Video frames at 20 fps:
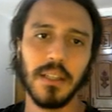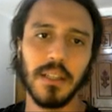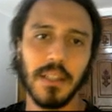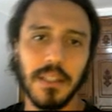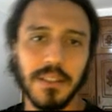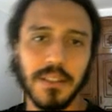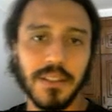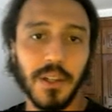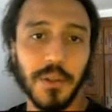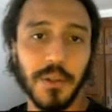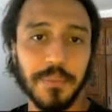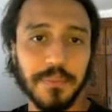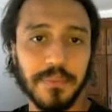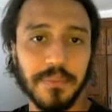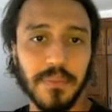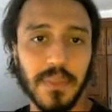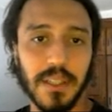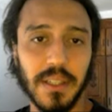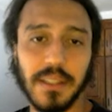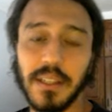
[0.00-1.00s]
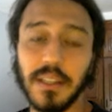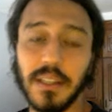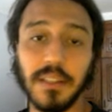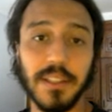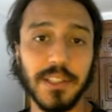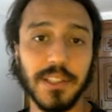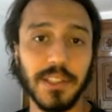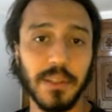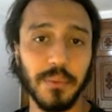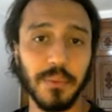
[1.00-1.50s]
So, in the
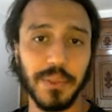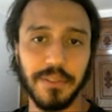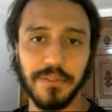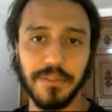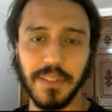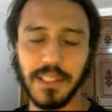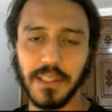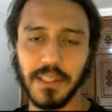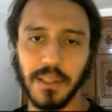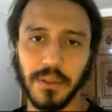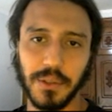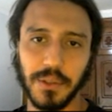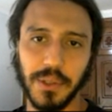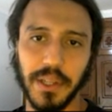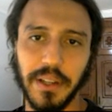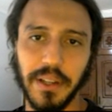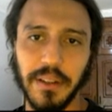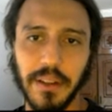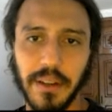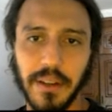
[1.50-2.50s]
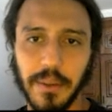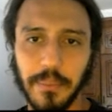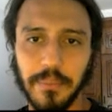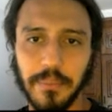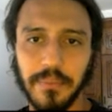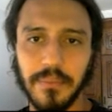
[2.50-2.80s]
condition with physical training data,